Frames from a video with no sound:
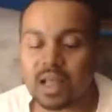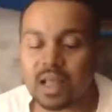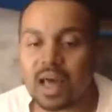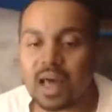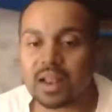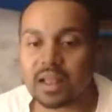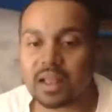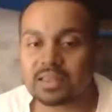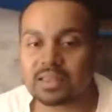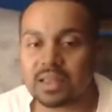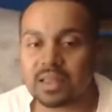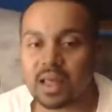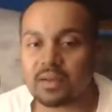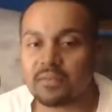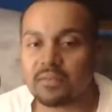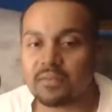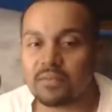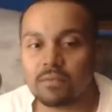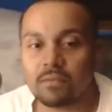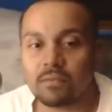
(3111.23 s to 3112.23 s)
a lot of
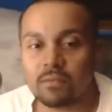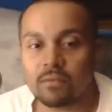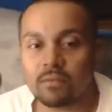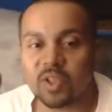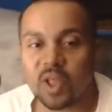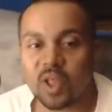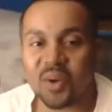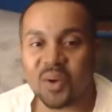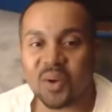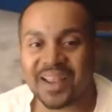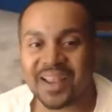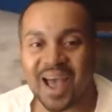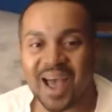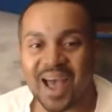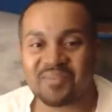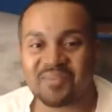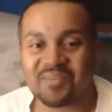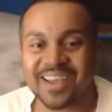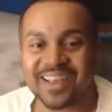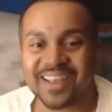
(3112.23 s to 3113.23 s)
flowing
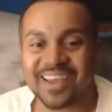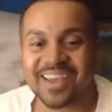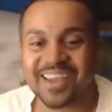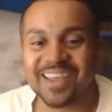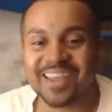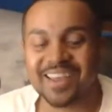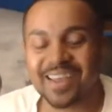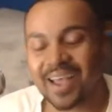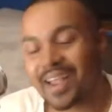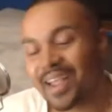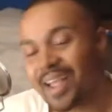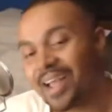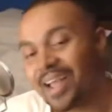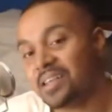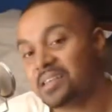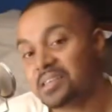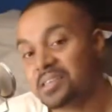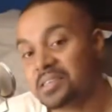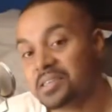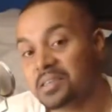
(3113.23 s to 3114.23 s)
happening. Like, I
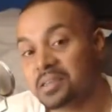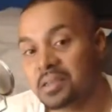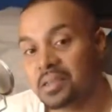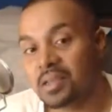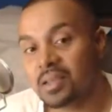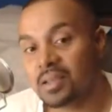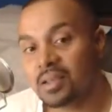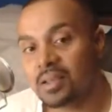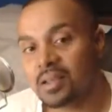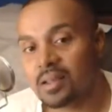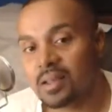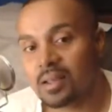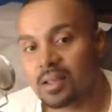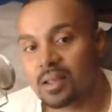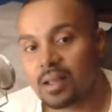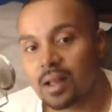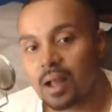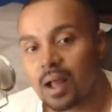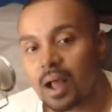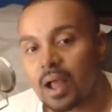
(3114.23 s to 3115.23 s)
guess
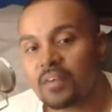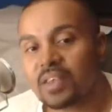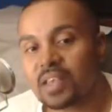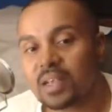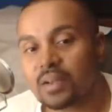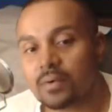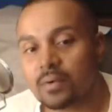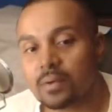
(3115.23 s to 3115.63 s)
I still